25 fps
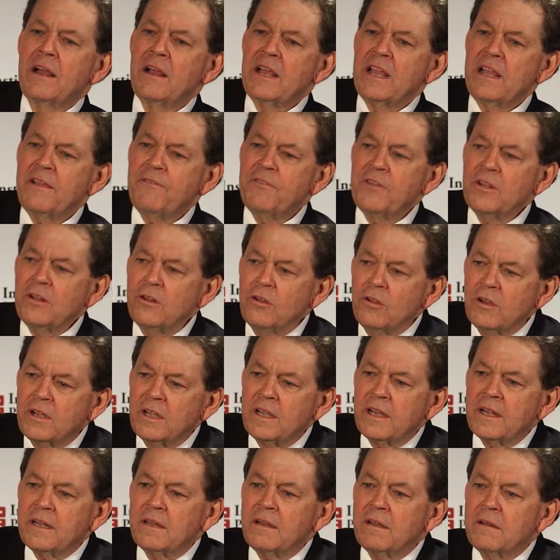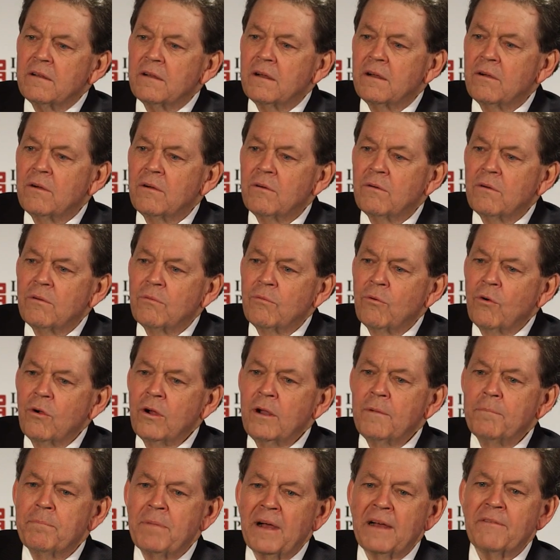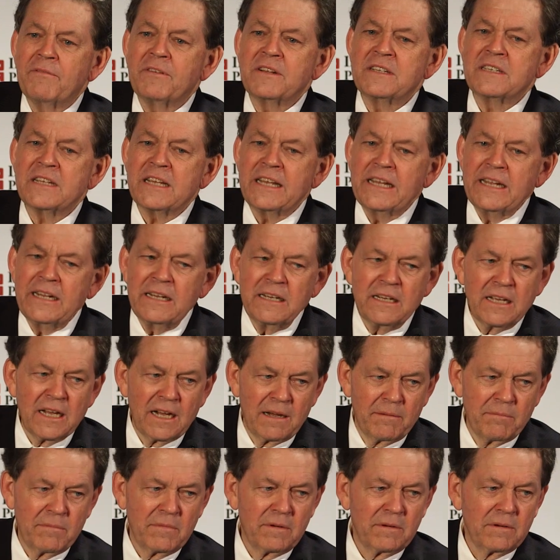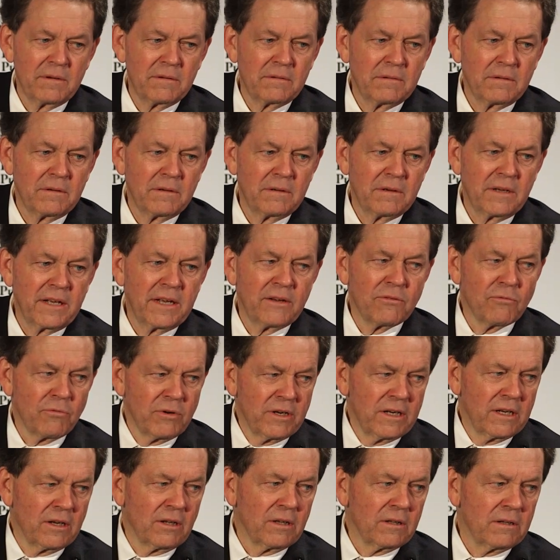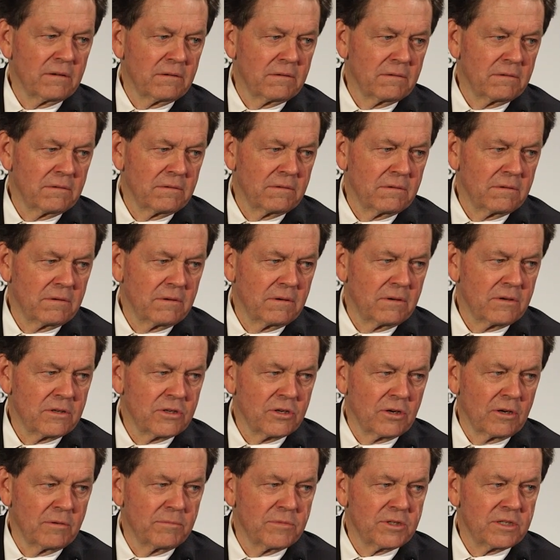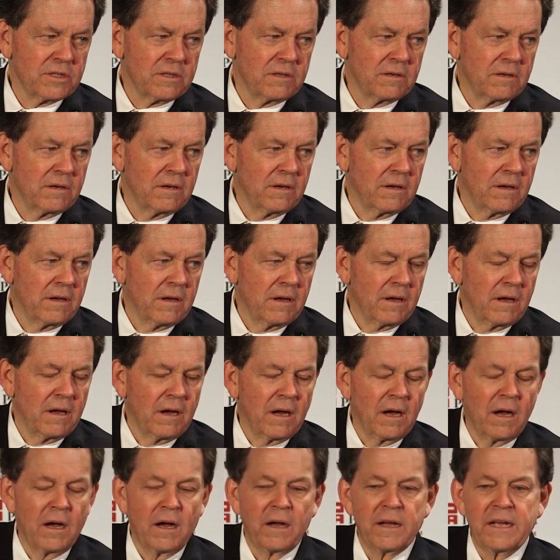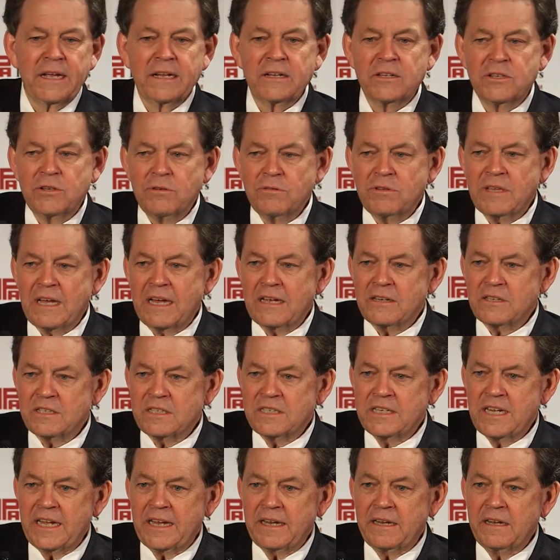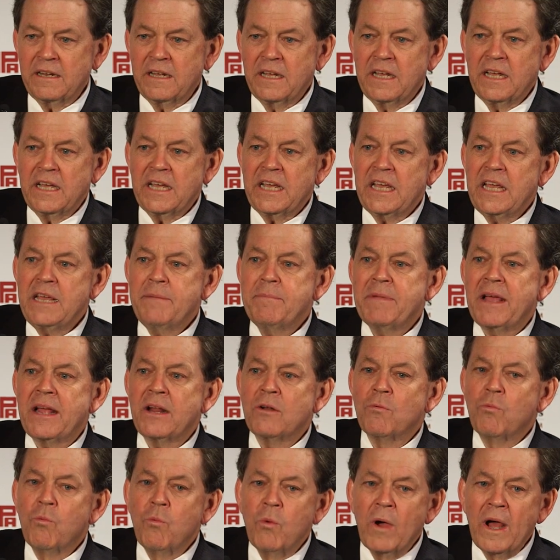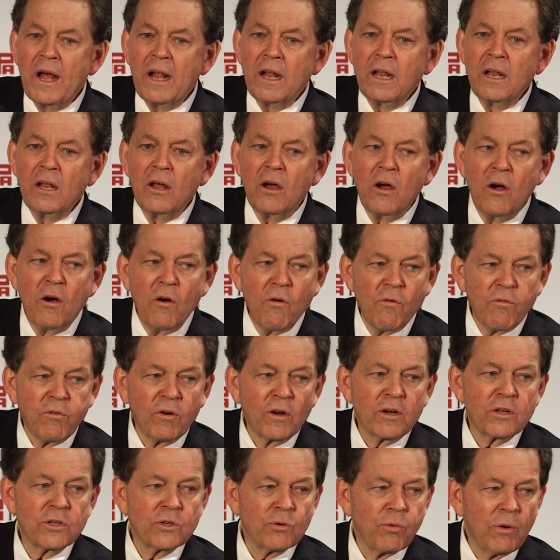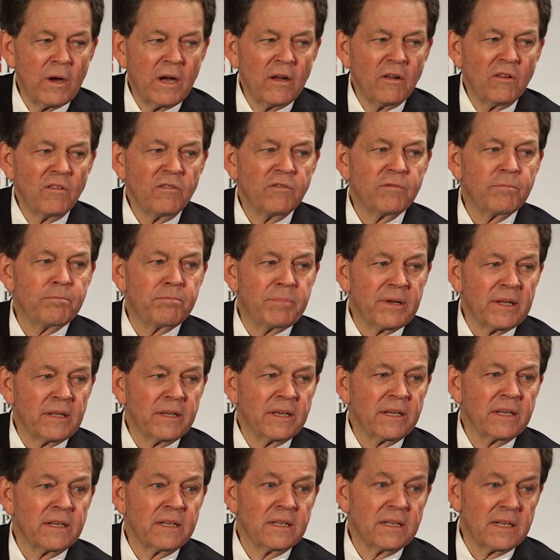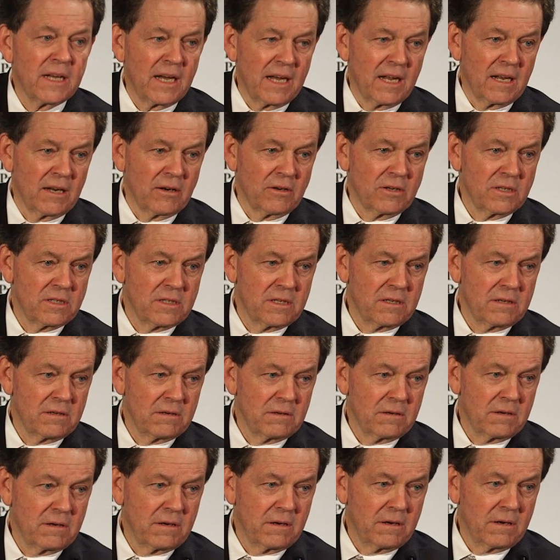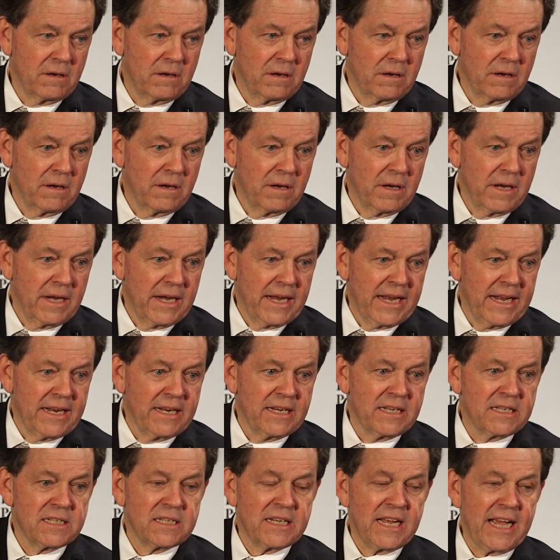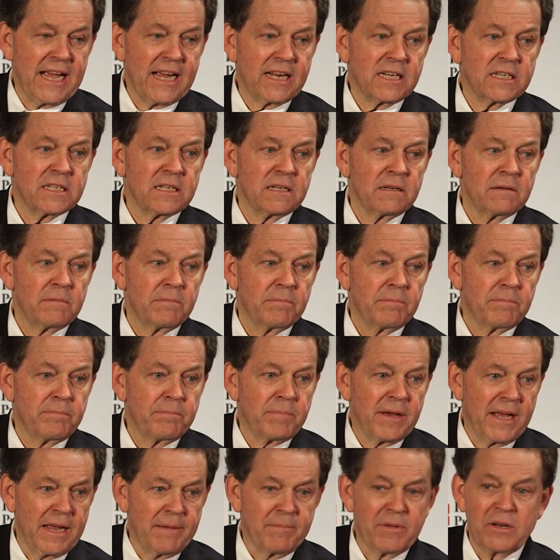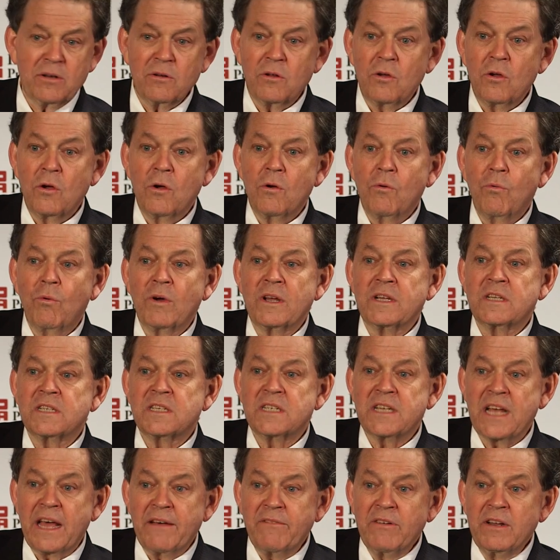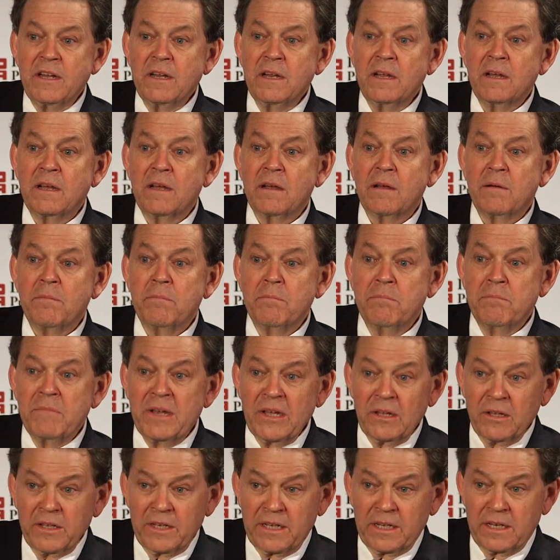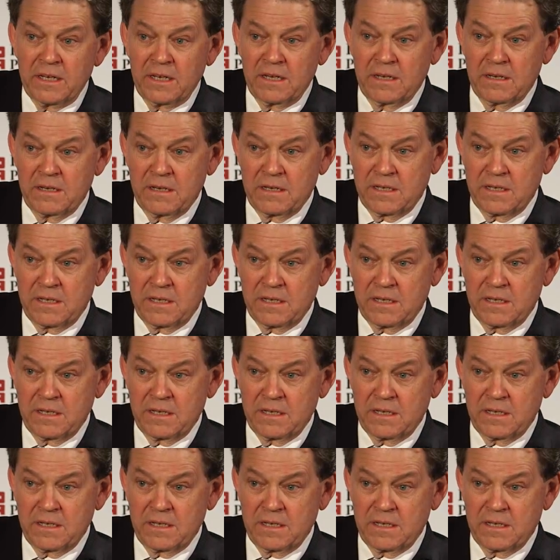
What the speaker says: if you look at Warren Buffett's income in real terms, in 2010, he made well over $12 billion. And his tax payment was $7 million.